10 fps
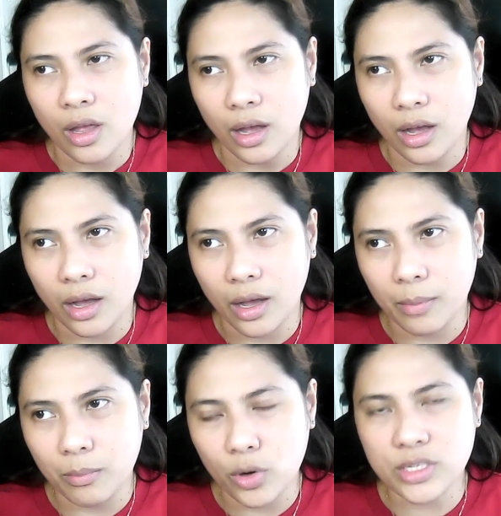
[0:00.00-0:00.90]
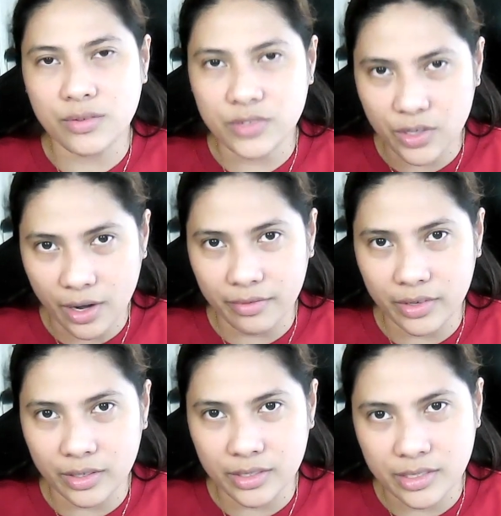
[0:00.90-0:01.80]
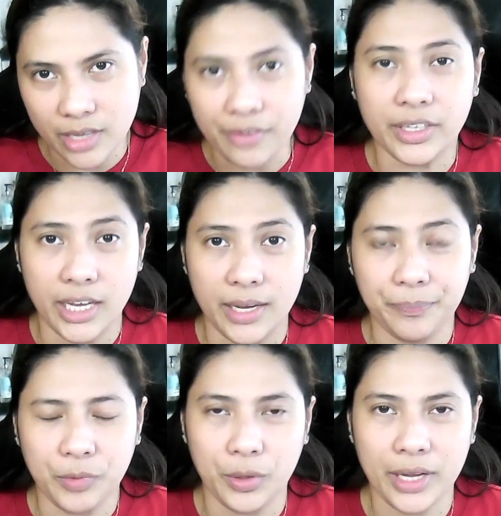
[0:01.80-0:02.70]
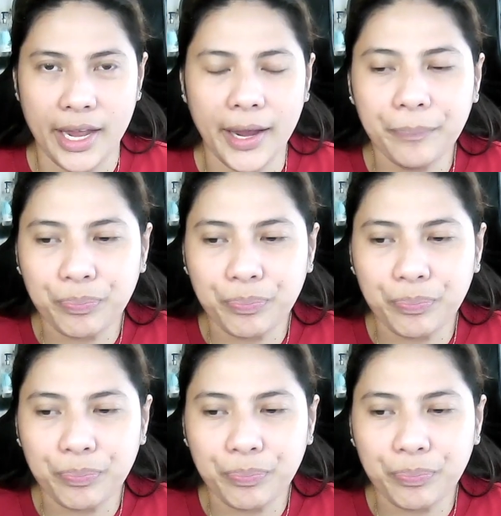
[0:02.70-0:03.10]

more subscribers every day. Okay,